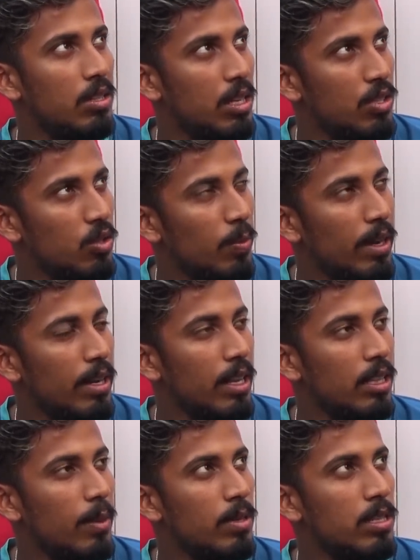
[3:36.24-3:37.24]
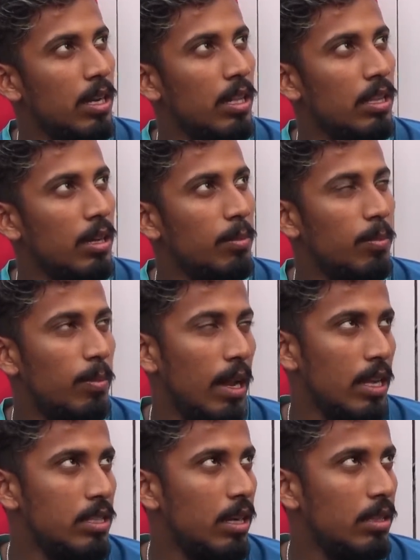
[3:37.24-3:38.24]
just to maintain the pressure and the
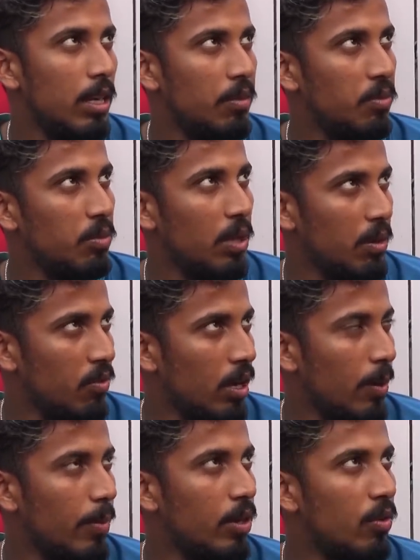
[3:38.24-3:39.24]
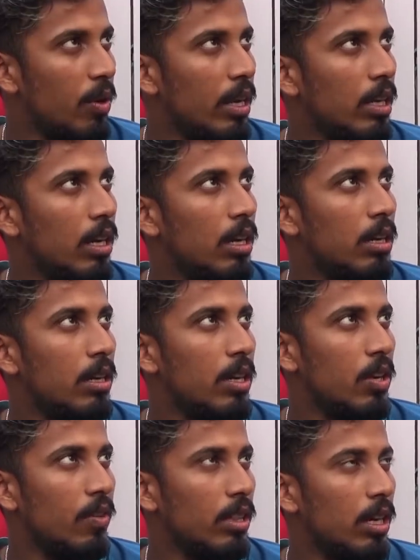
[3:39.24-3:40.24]
plans that we have been doing
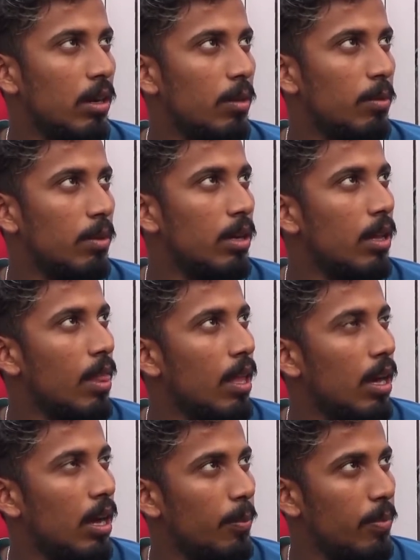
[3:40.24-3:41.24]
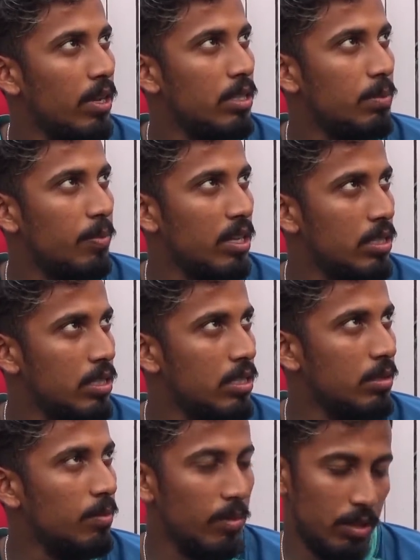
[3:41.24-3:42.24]
during the
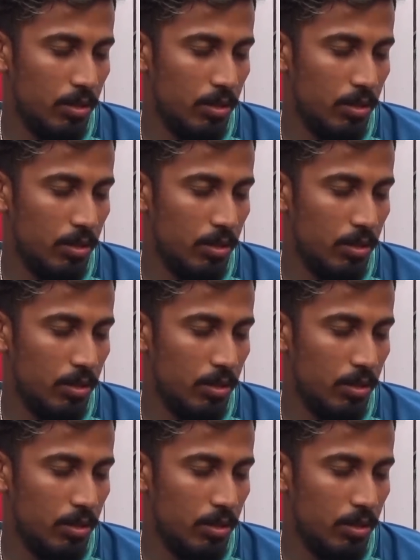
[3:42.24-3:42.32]
pre-season,